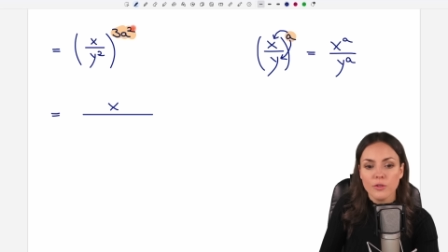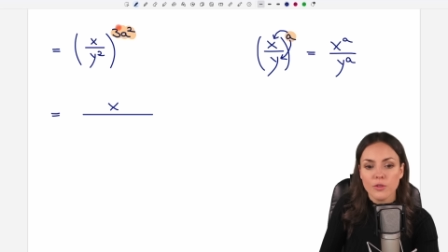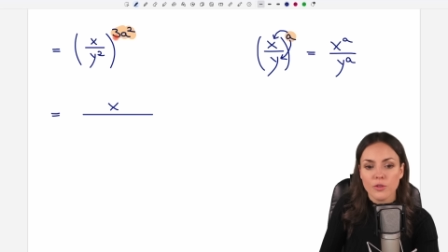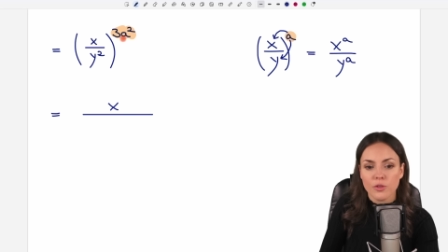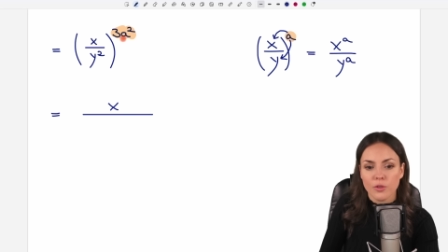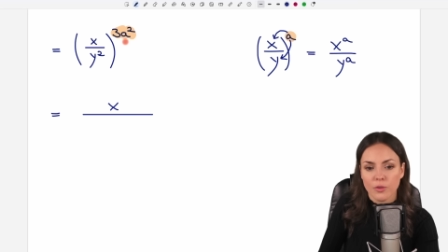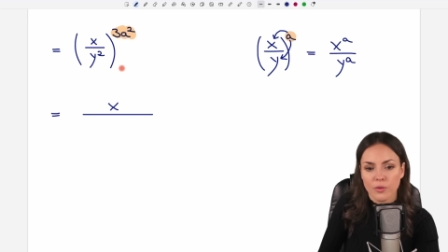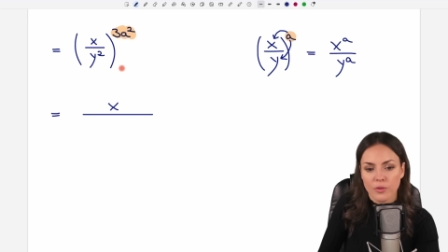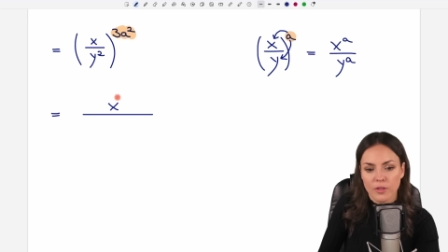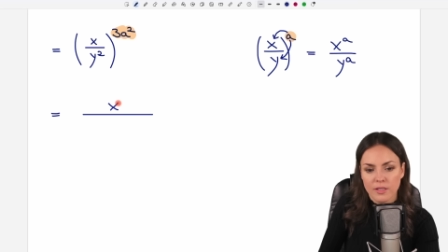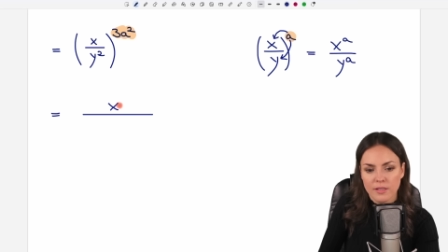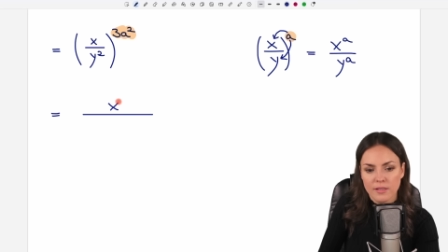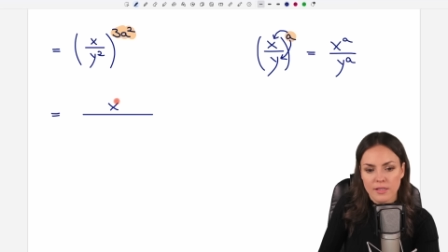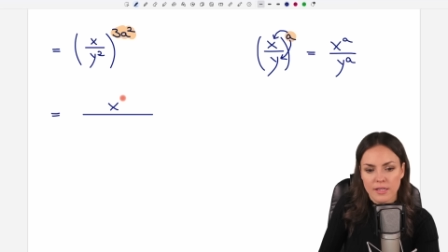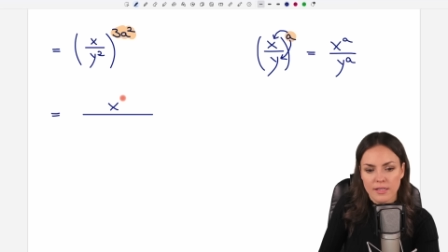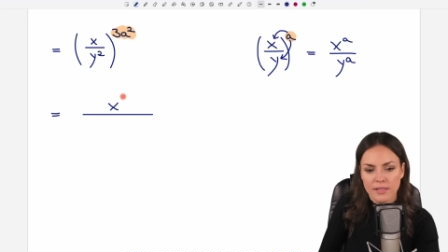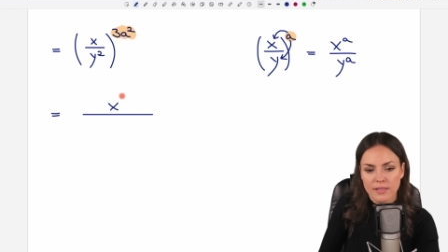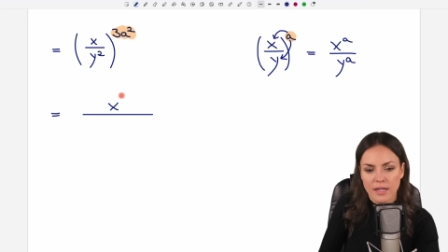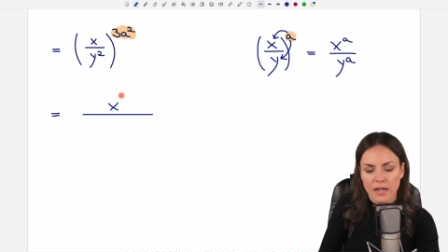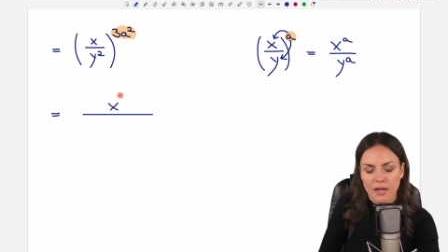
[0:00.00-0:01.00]
so this
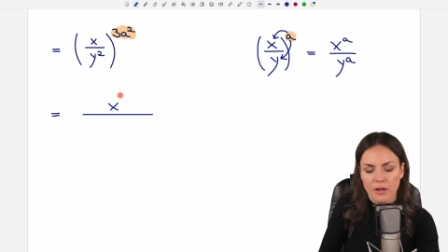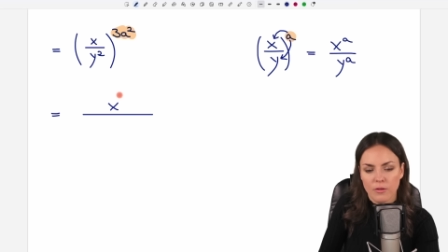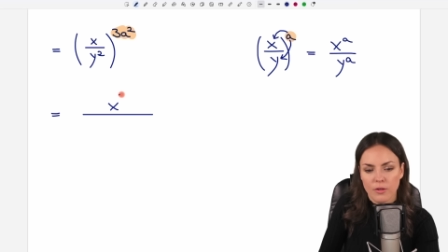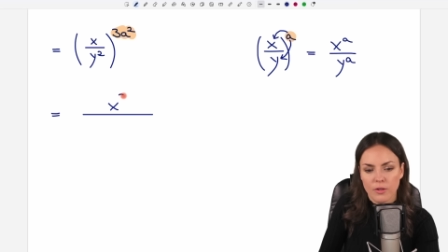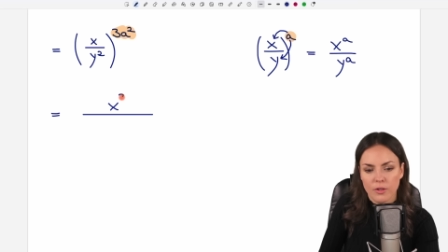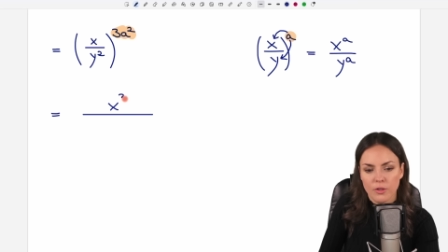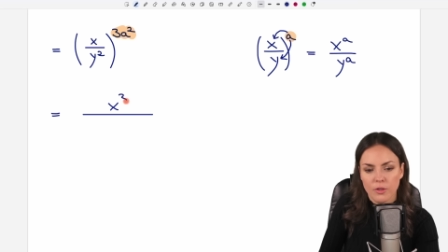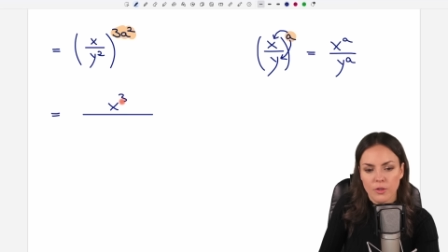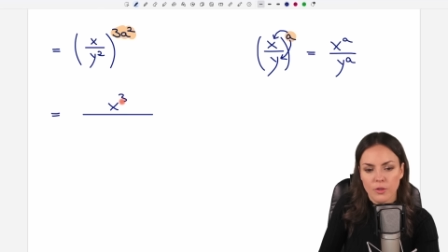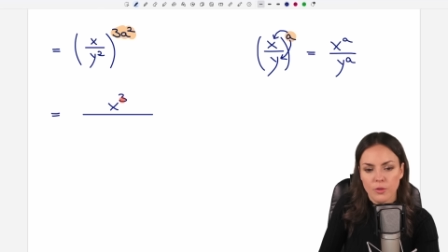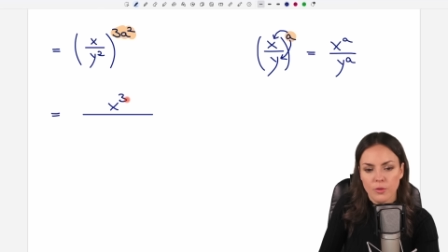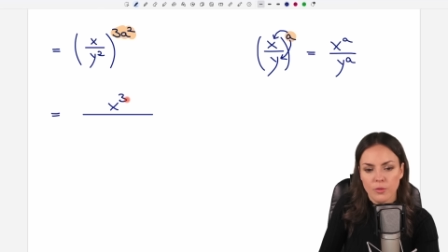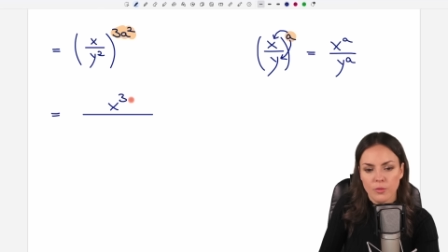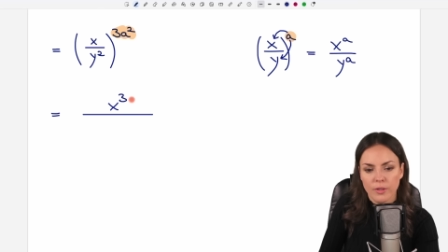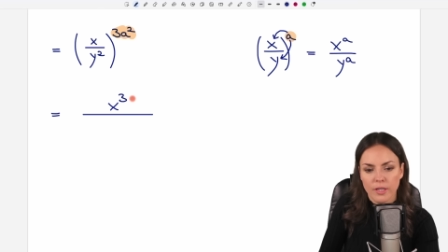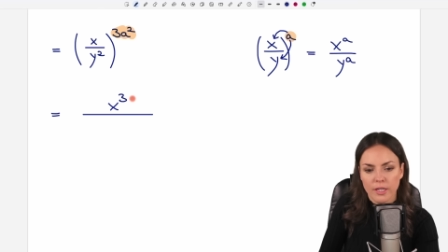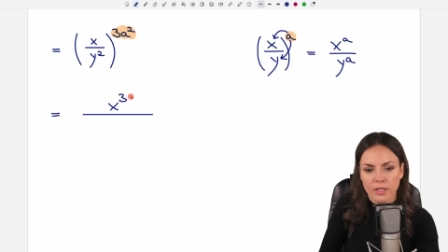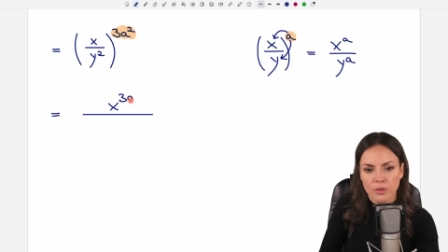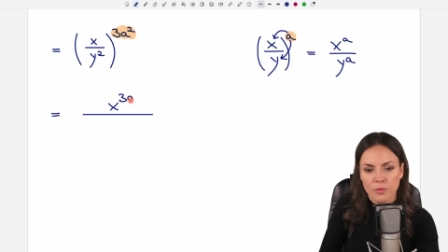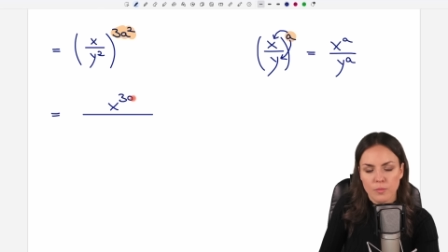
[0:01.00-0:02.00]
is our new
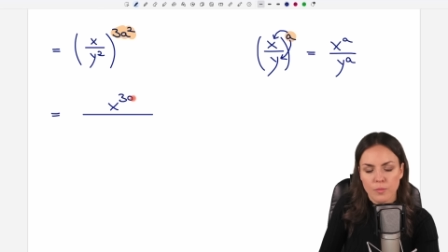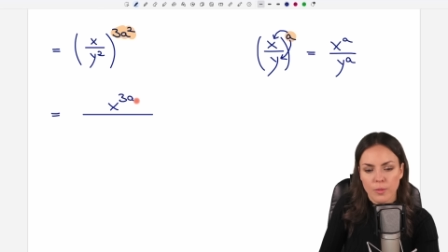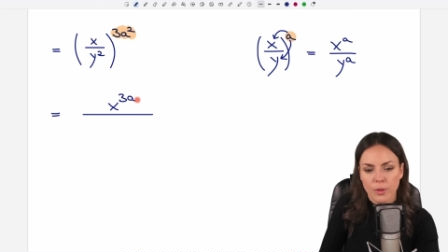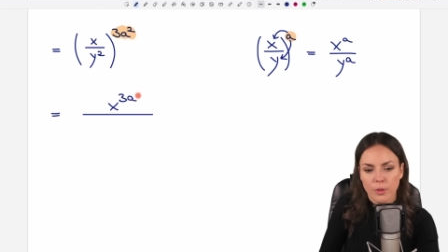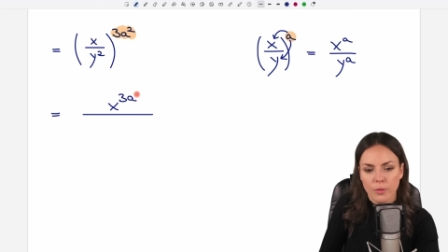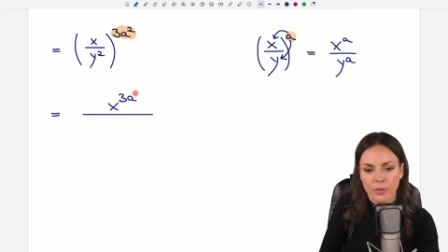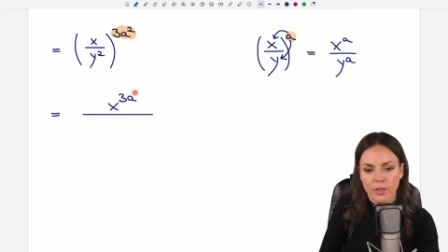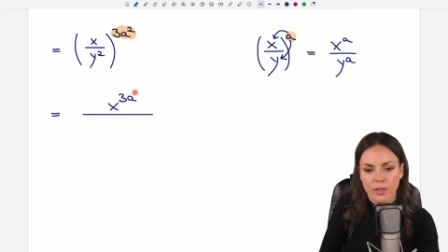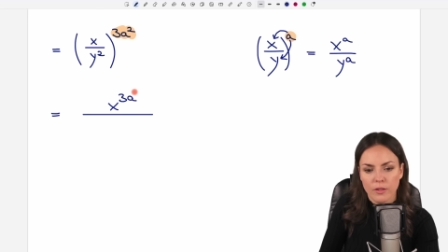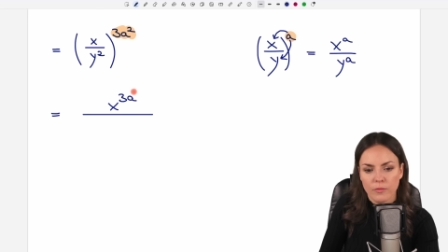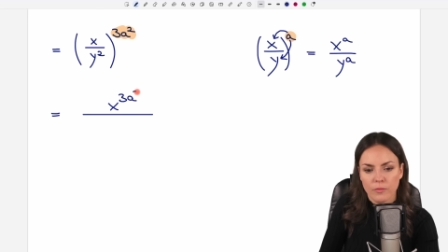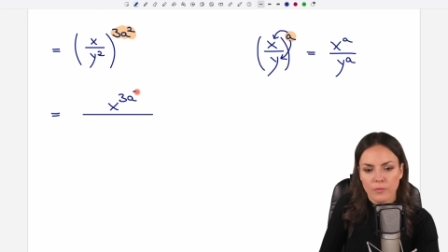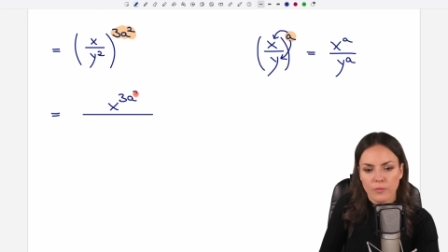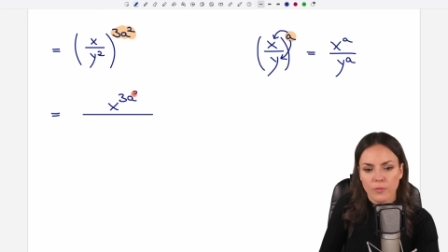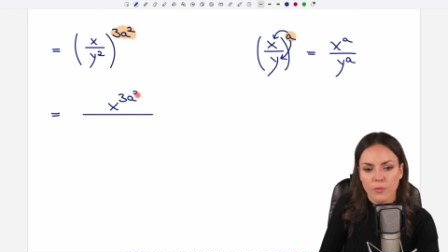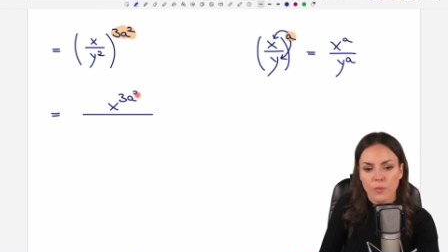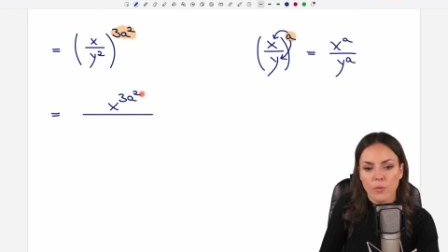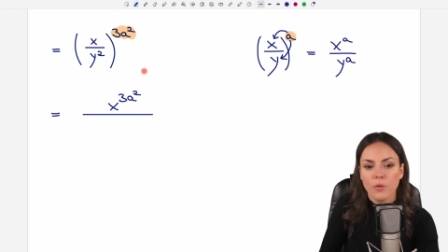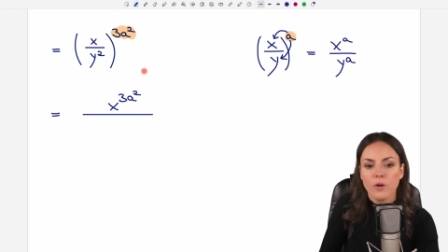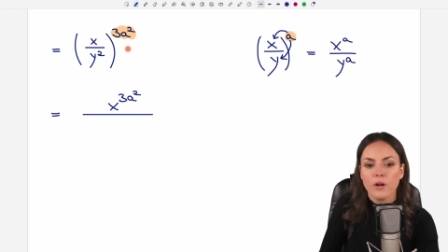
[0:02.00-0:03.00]
exponent
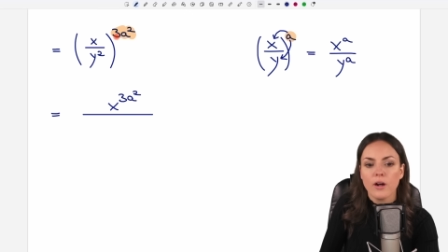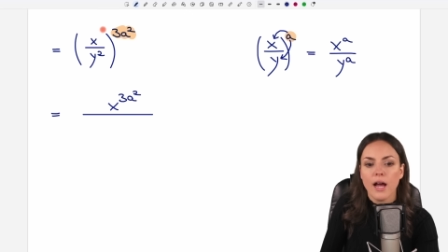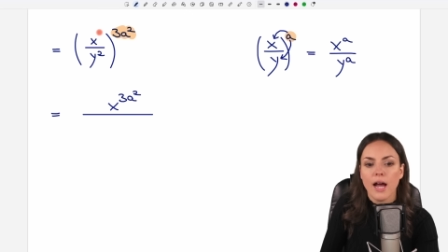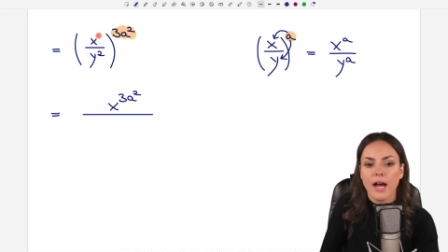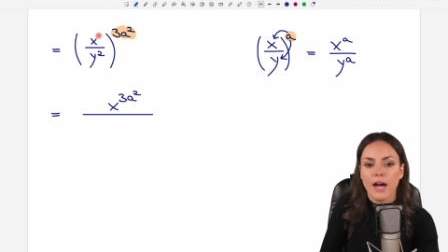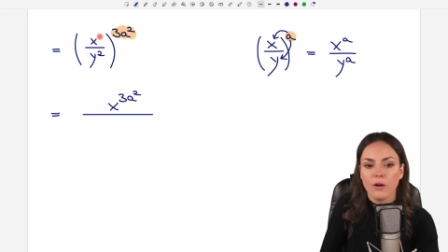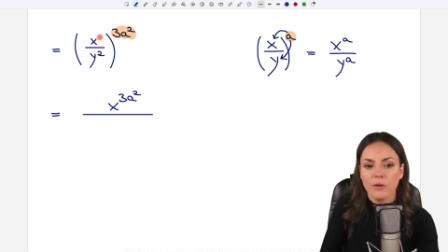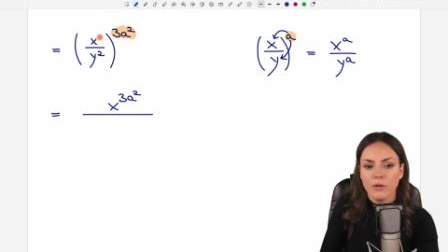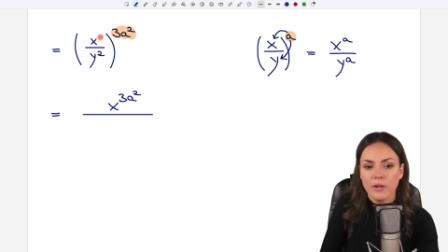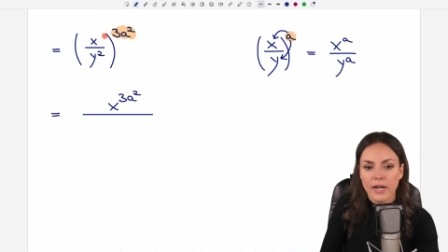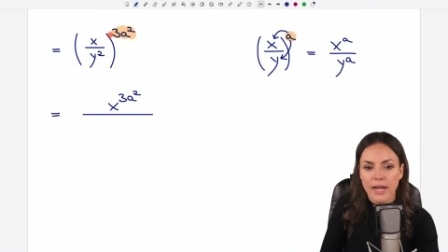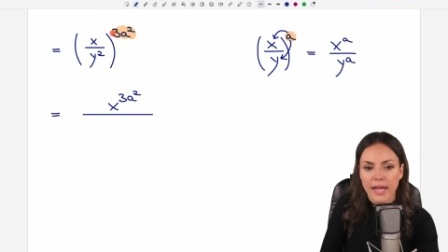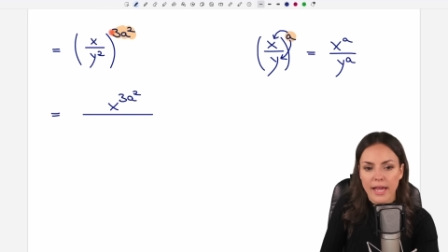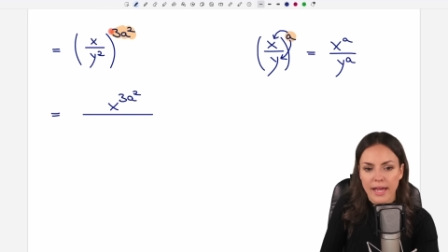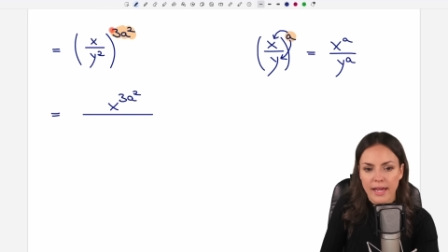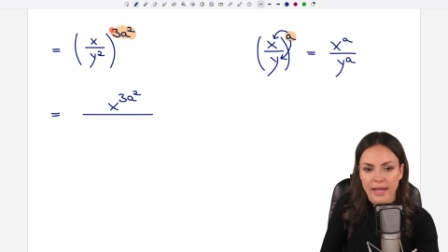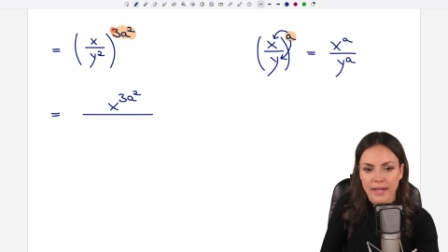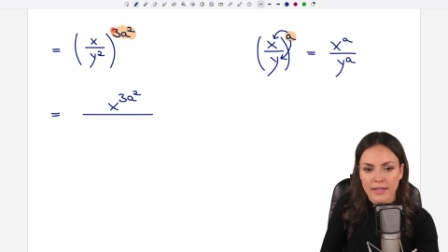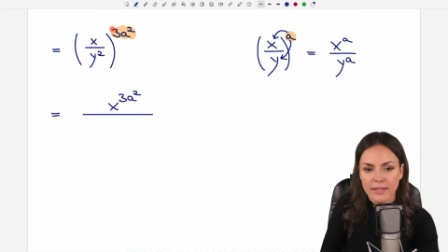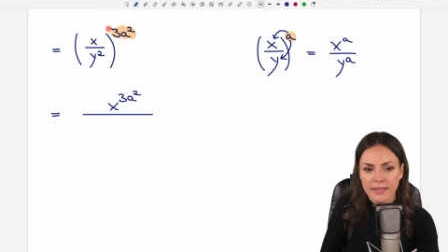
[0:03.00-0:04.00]
for our
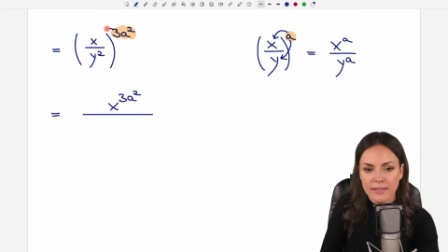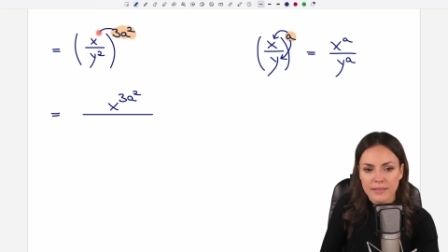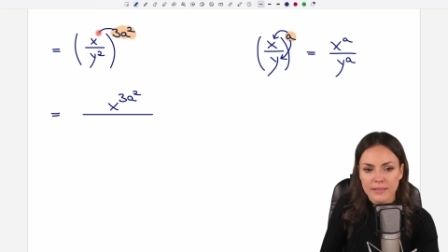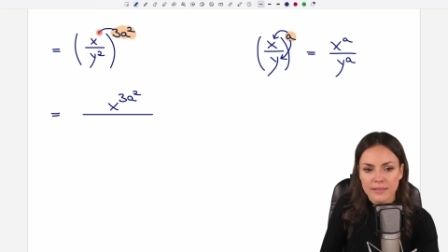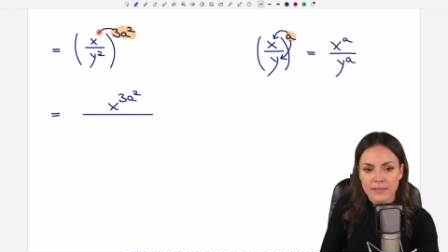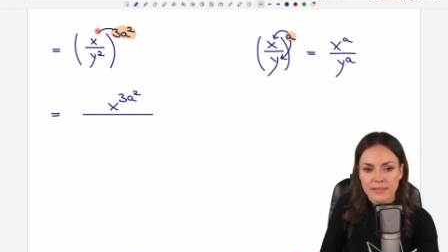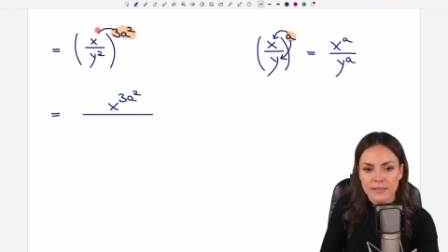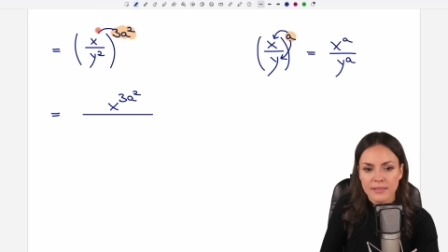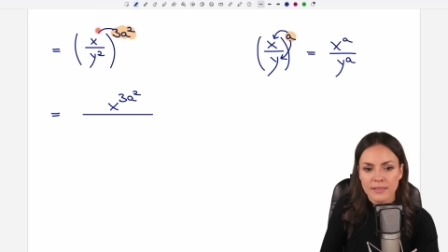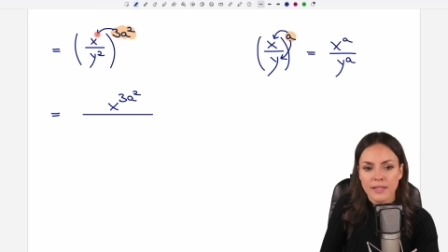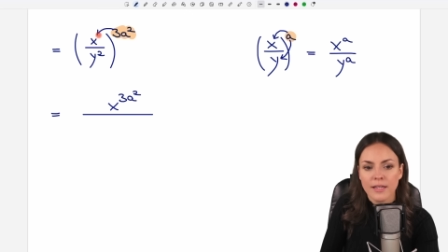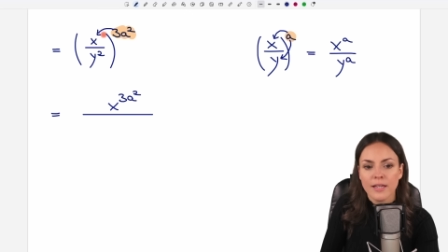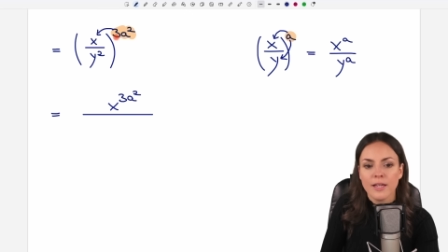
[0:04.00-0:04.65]
x.